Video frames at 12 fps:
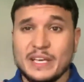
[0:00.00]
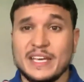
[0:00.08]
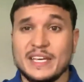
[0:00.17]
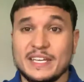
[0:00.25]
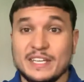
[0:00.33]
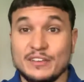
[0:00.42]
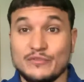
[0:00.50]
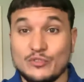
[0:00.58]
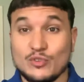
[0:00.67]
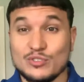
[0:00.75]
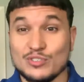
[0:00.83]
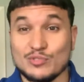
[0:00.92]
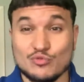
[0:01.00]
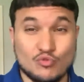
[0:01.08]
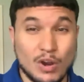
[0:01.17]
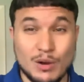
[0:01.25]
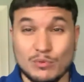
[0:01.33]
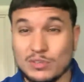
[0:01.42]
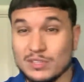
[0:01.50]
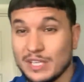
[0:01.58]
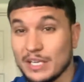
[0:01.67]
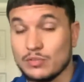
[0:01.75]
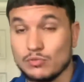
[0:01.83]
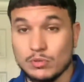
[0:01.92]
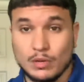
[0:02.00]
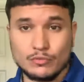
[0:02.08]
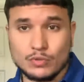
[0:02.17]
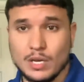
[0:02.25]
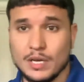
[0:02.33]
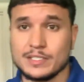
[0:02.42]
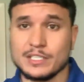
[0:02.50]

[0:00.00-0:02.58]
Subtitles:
And if you're a subscriber, thank you. Love you guys.